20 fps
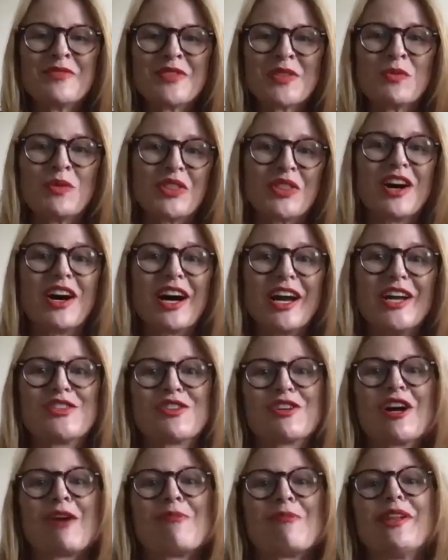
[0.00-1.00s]
with eye
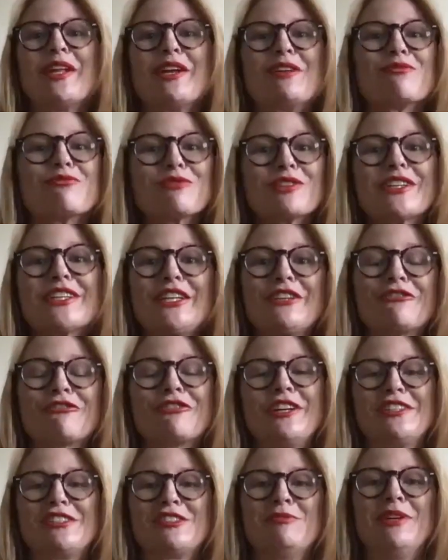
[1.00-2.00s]
trauma like really
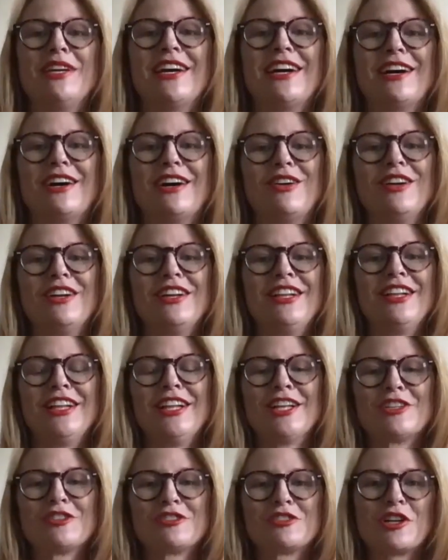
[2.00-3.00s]
freaks me out.
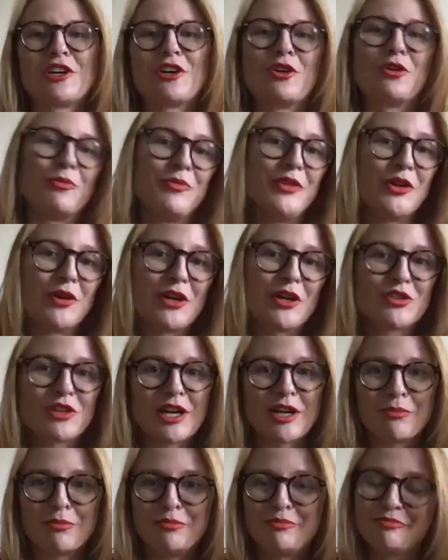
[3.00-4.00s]
So you know, I
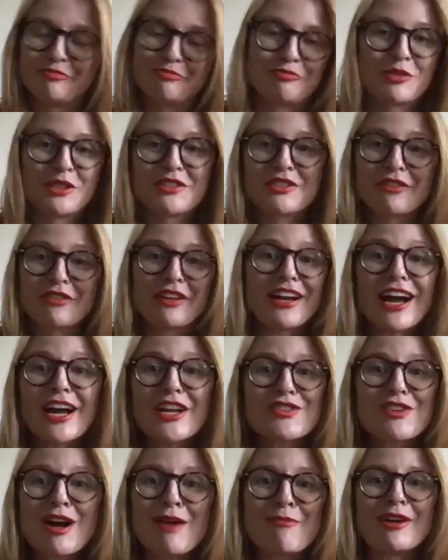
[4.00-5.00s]
try to put stuff like eye
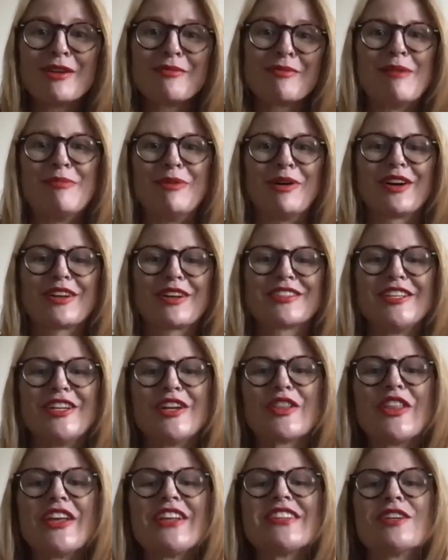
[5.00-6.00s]
trauma in my books, you
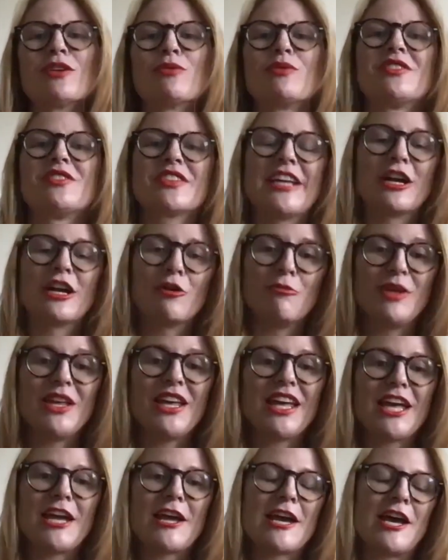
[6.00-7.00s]
know, things that would scare
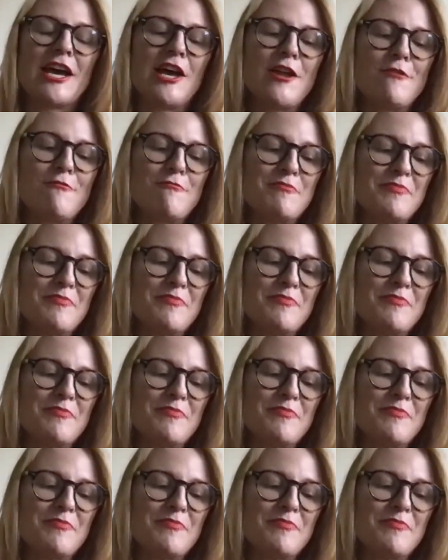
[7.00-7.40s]
me, and